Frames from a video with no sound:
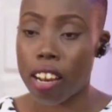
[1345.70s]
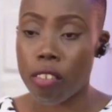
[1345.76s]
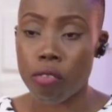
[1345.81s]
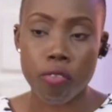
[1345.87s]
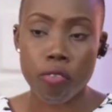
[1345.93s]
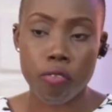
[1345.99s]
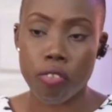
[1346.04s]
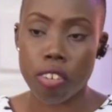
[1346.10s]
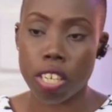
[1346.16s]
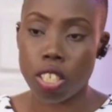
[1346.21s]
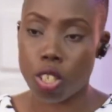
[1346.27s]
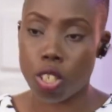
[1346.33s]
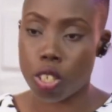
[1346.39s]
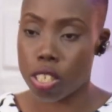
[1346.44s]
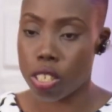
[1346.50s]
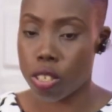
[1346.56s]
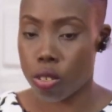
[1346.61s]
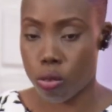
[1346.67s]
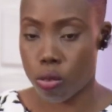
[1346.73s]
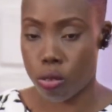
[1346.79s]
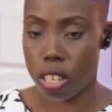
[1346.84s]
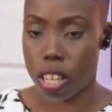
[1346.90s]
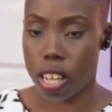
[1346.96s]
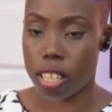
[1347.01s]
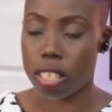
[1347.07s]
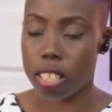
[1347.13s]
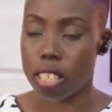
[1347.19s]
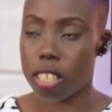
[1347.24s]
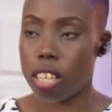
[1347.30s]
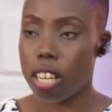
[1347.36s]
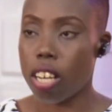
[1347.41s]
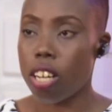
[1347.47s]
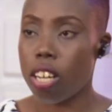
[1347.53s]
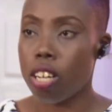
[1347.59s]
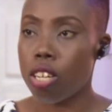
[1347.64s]
even venture into that.
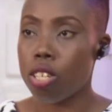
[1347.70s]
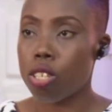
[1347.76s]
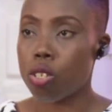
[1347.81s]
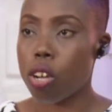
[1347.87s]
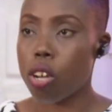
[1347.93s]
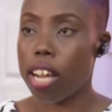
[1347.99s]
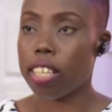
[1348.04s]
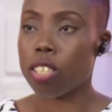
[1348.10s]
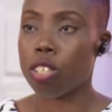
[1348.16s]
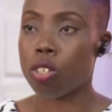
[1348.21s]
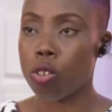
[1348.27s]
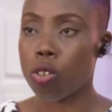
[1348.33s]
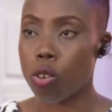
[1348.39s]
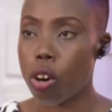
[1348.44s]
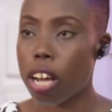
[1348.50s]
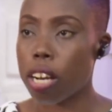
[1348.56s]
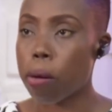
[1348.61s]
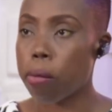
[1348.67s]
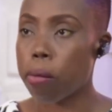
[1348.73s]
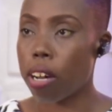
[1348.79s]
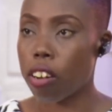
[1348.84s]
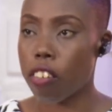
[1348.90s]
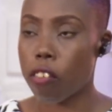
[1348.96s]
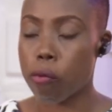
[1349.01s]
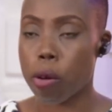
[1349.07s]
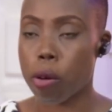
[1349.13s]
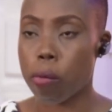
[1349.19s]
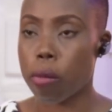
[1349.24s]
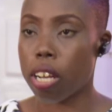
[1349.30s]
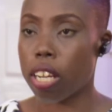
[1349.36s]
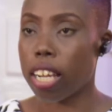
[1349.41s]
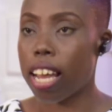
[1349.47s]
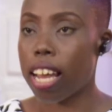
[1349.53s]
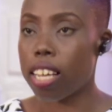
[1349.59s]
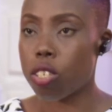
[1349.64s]
So I knew at the back of my
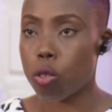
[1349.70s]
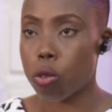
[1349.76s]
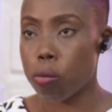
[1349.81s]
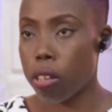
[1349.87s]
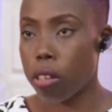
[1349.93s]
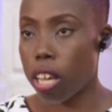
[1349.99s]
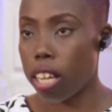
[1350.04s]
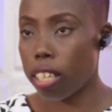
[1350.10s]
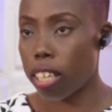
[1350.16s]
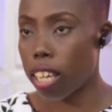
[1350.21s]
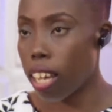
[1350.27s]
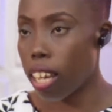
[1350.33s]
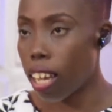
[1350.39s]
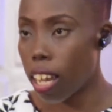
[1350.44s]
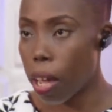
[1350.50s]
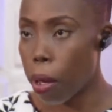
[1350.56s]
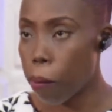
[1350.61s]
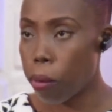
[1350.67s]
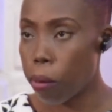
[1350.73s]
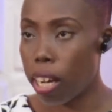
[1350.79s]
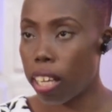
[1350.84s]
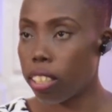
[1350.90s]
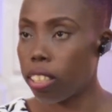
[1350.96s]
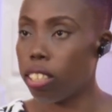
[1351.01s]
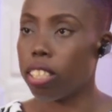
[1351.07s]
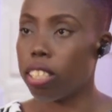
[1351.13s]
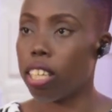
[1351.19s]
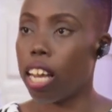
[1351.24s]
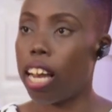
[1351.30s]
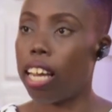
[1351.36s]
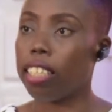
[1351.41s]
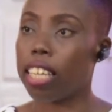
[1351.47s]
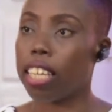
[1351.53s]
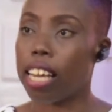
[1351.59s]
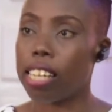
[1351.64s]
mind, it has to be an AA man,
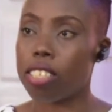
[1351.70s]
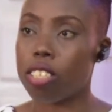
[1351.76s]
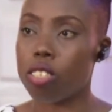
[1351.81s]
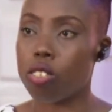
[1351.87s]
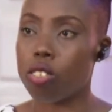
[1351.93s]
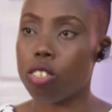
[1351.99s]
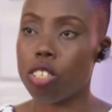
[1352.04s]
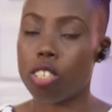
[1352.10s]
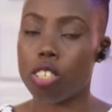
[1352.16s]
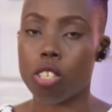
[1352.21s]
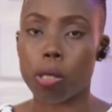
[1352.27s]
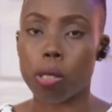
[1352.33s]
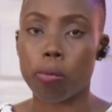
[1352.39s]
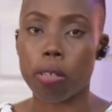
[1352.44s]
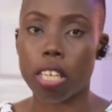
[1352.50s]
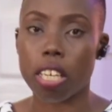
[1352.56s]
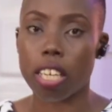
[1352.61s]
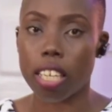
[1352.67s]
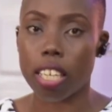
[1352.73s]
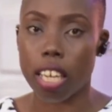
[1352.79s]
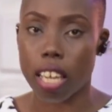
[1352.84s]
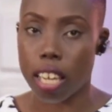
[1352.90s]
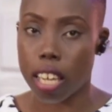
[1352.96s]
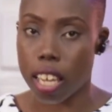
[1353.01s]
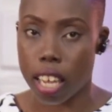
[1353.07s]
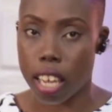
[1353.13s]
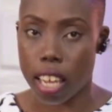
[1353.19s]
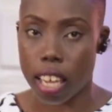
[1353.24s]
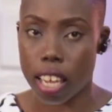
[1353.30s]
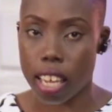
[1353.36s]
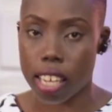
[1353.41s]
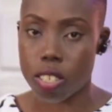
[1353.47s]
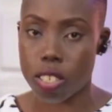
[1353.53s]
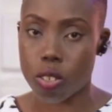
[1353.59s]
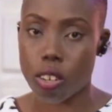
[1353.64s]
and he has to not just be an AA, he
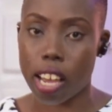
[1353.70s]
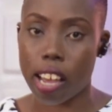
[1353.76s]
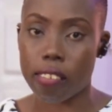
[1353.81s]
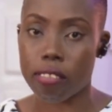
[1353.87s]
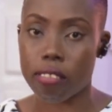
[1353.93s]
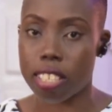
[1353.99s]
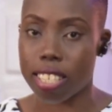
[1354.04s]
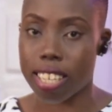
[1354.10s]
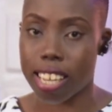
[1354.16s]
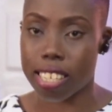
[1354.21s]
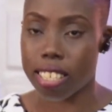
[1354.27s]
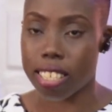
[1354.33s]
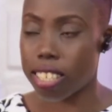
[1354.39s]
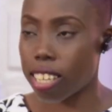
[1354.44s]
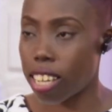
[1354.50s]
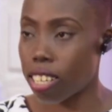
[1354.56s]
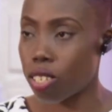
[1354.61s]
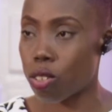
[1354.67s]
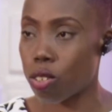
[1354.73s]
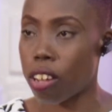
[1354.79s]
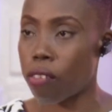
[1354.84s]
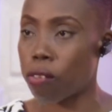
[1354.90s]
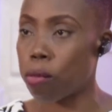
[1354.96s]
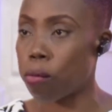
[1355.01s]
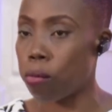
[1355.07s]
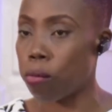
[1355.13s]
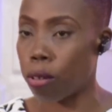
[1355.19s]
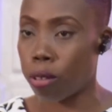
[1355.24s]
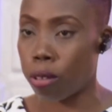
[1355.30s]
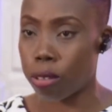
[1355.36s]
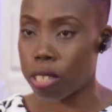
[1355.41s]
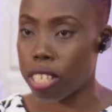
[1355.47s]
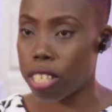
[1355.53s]
has to have sense, he has to have the balls.